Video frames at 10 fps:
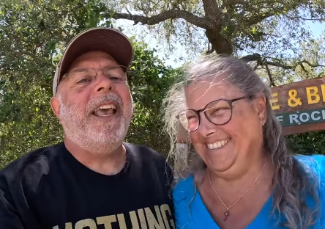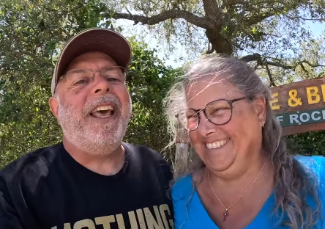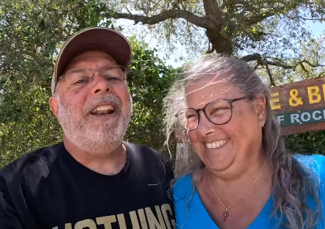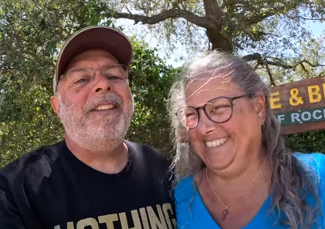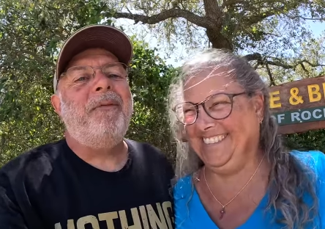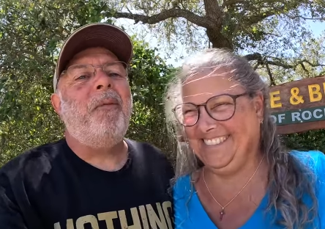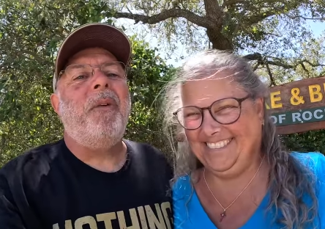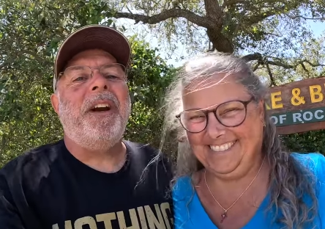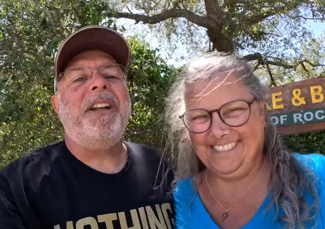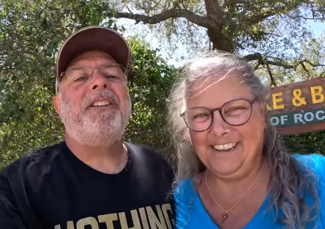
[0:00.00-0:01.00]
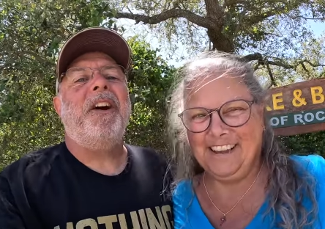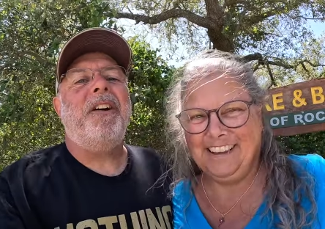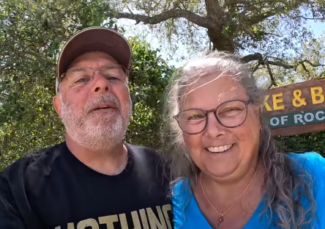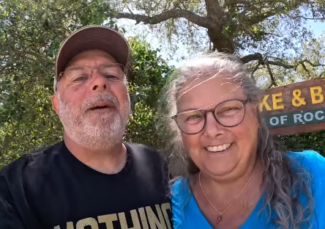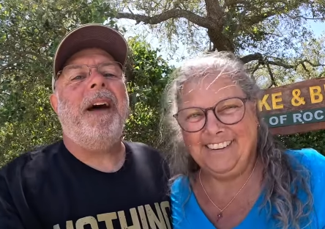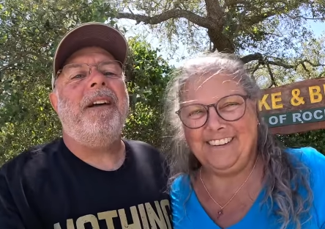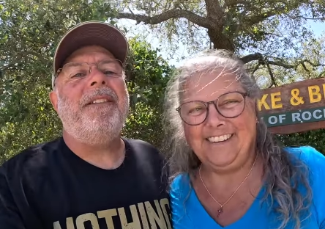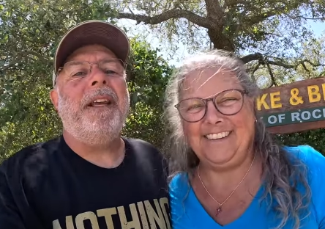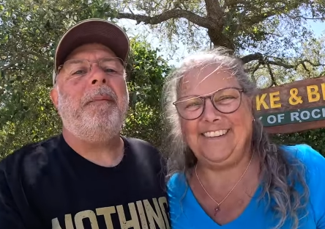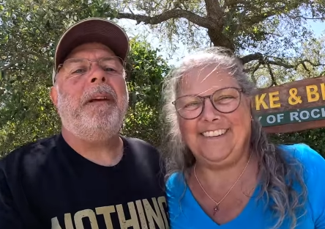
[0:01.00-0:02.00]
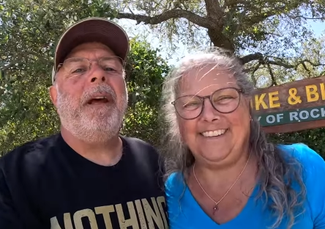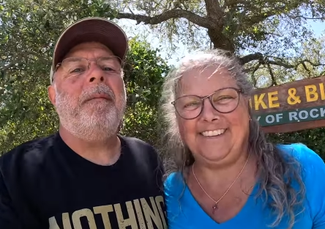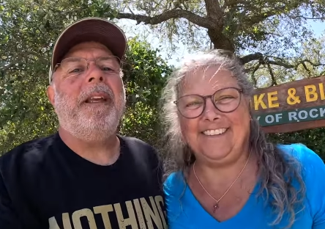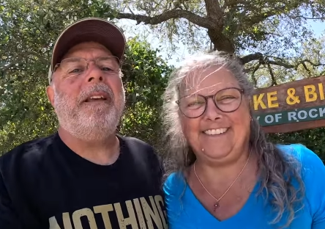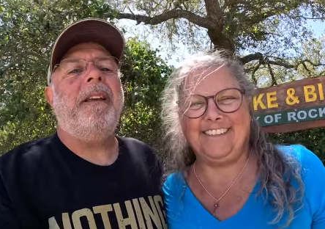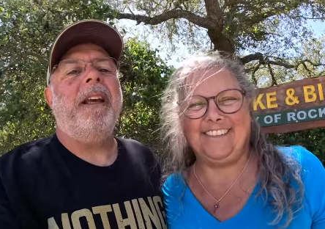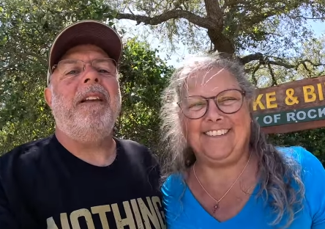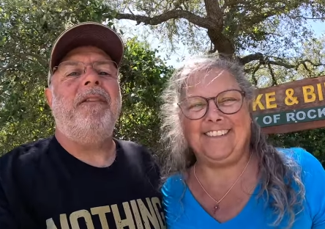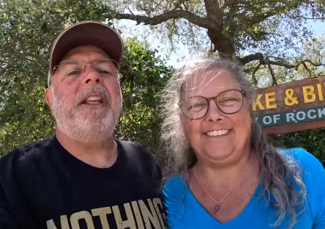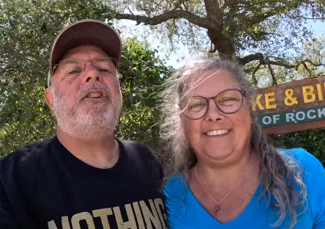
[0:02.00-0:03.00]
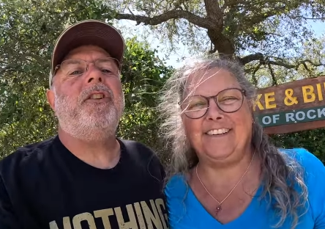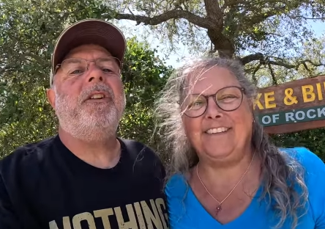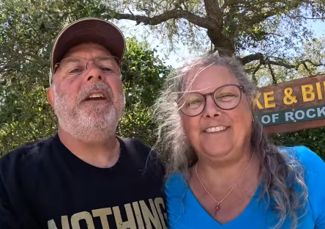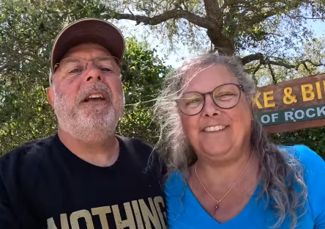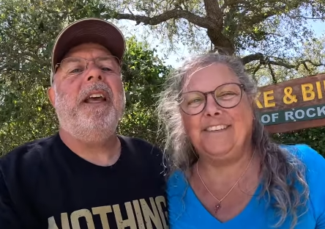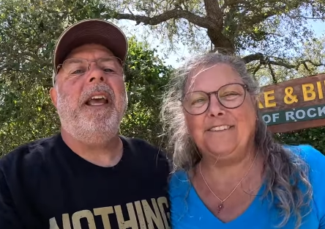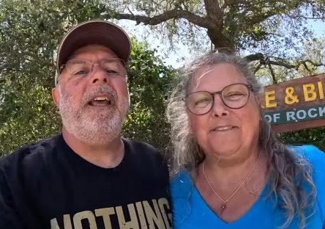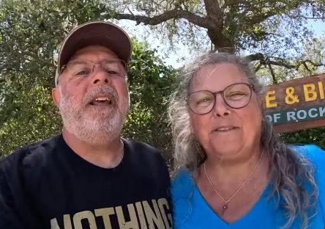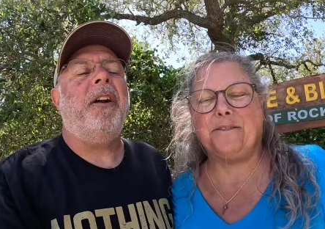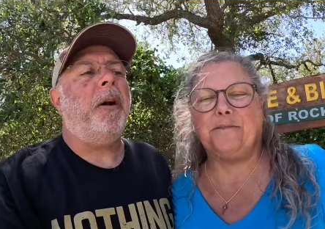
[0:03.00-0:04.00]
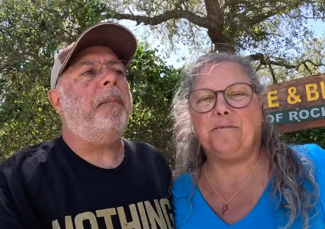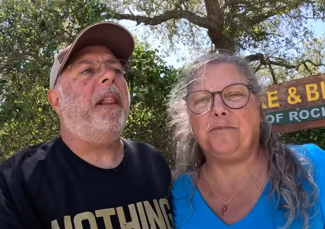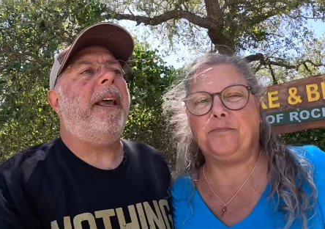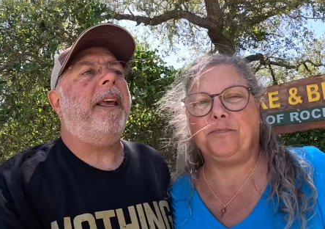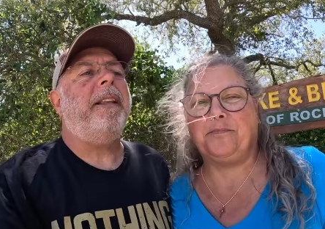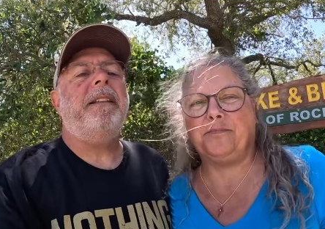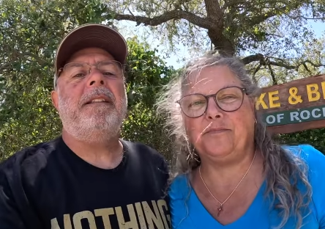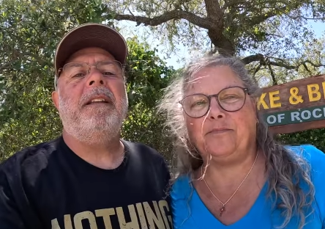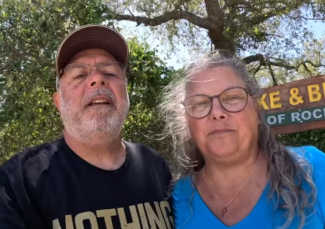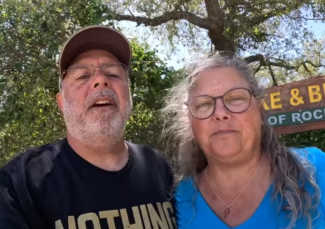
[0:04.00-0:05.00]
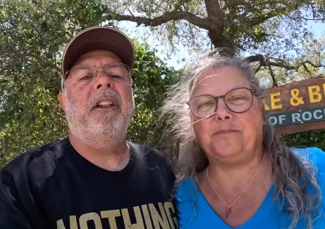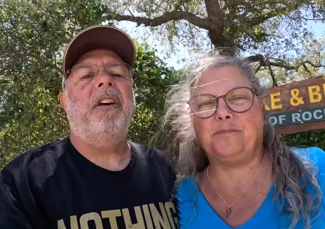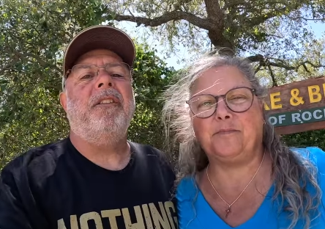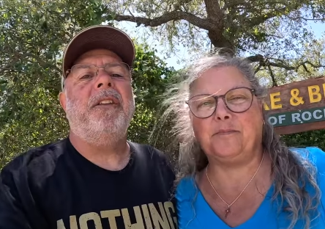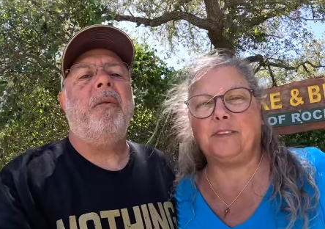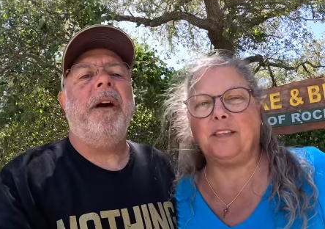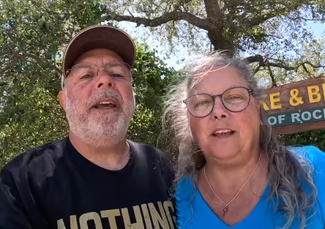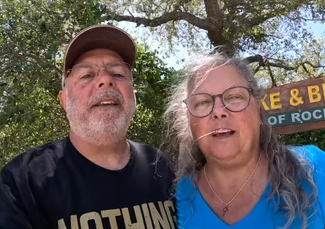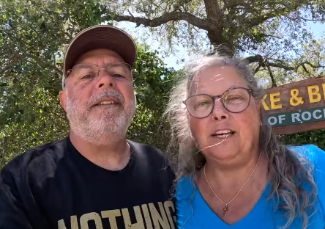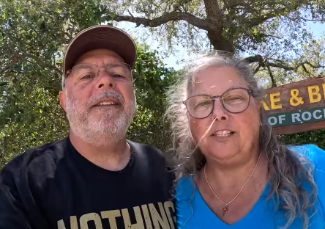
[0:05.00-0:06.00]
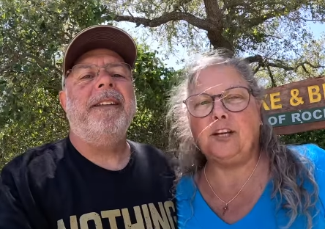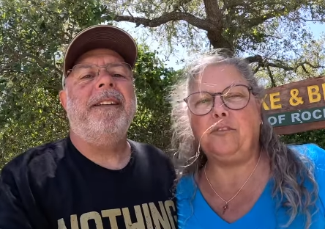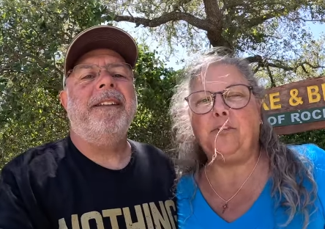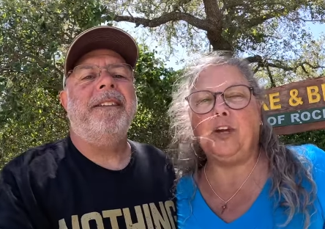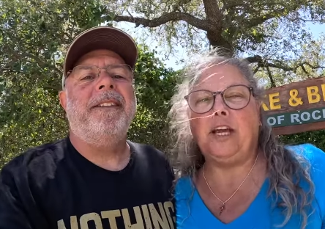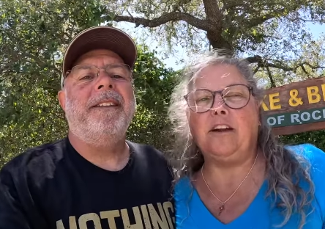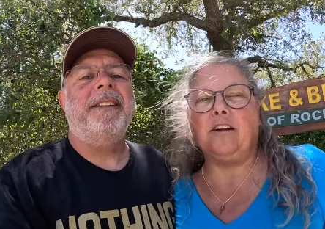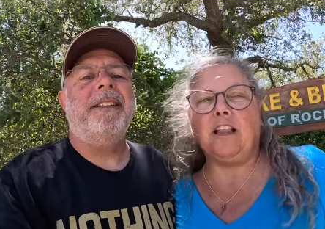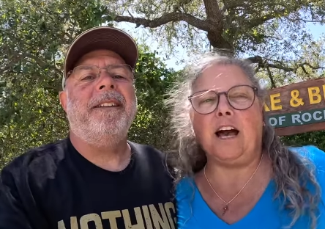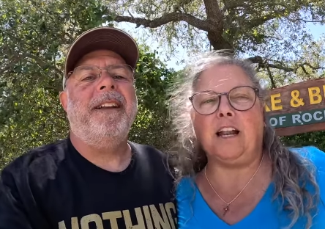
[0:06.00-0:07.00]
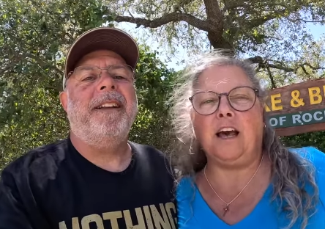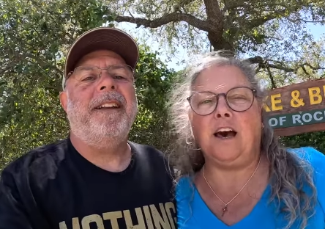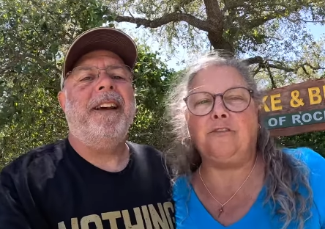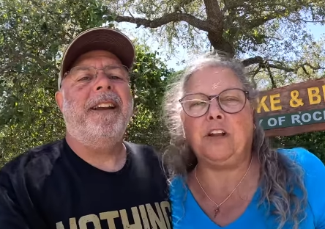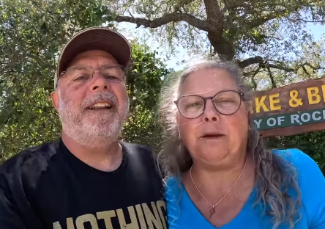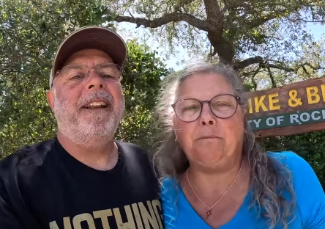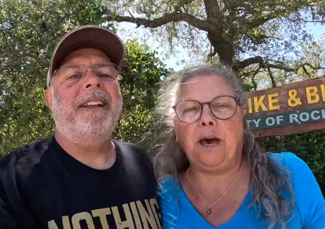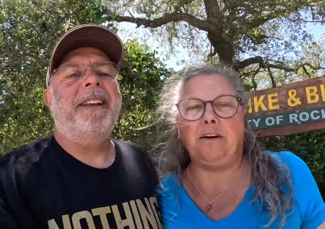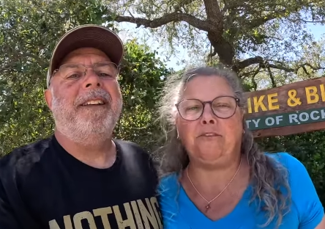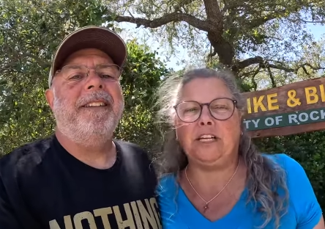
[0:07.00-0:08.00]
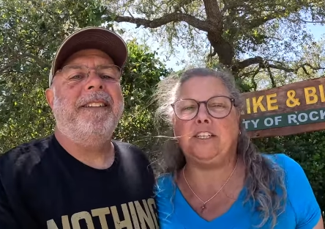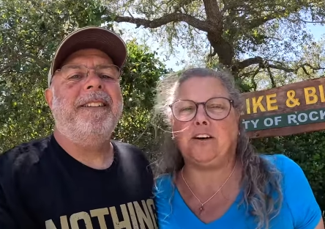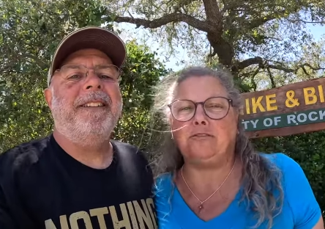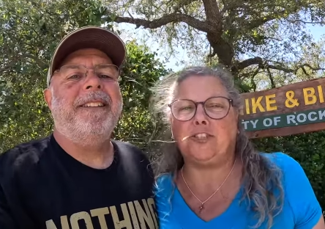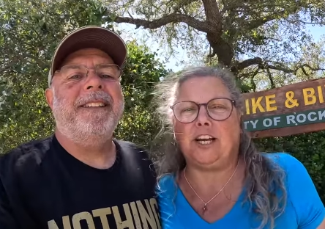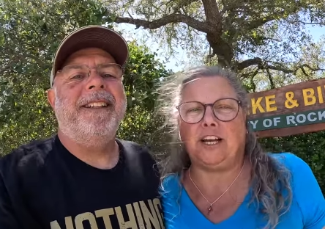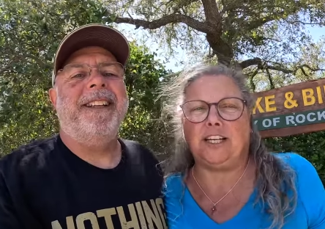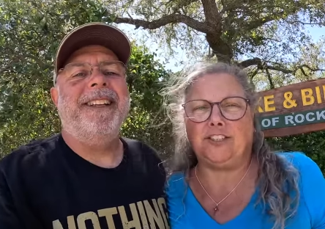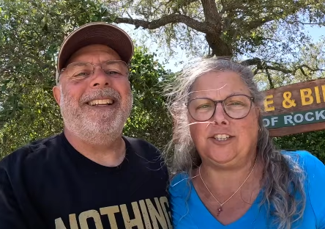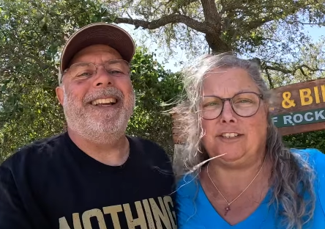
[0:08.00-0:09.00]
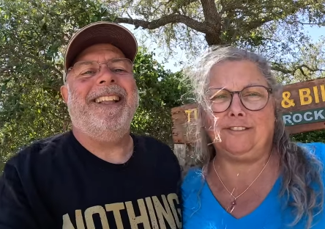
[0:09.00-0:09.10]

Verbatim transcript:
Speaker 1: And we're gonna talk about the upcoming adventure and our plans along the way.
Speaker 2: So if you hear a lot of huffing and puffing, don't judge.